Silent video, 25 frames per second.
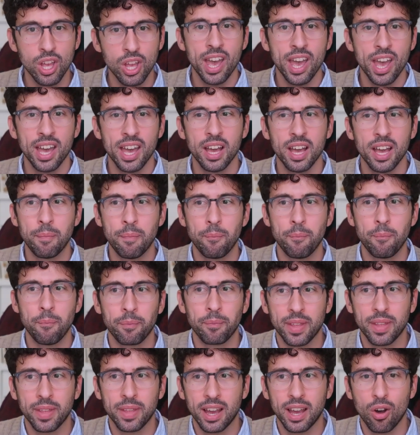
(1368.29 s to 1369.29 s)

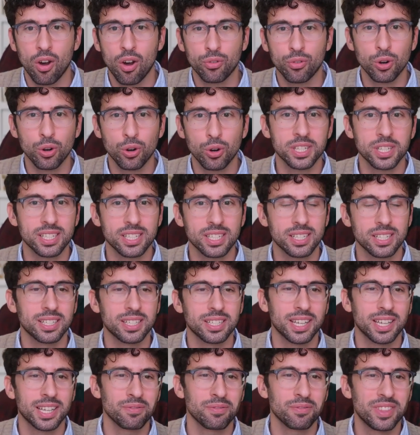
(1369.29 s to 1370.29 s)
Of course,
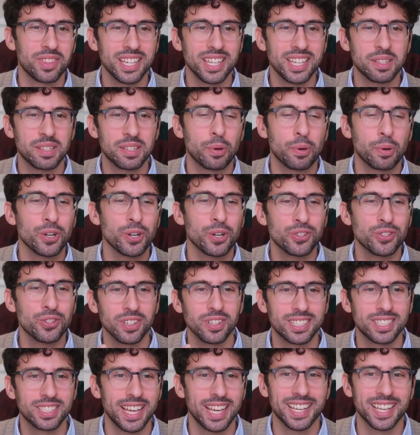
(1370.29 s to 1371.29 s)
this personal
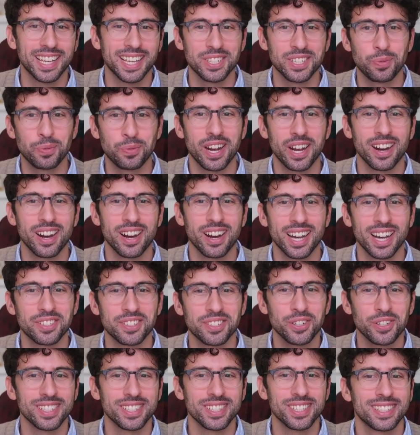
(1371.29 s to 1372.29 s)
take is where a
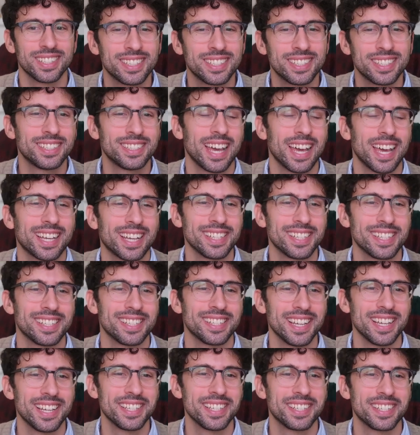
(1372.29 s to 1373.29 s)
certain delicacy
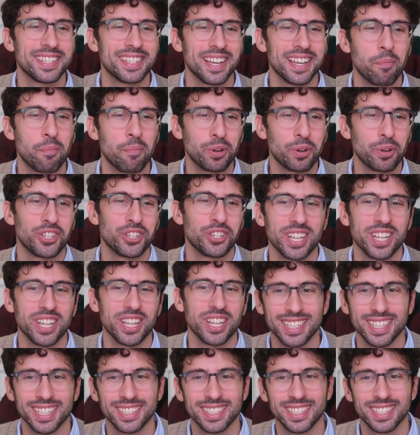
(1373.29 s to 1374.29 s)
is
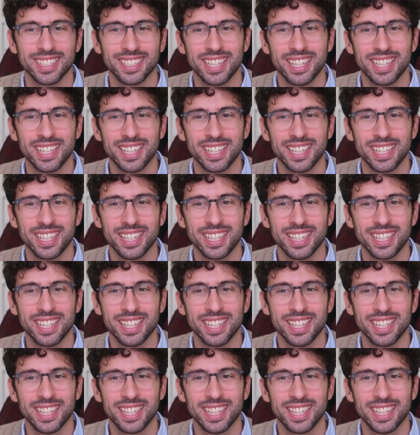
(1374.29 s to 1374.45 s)
appreciated.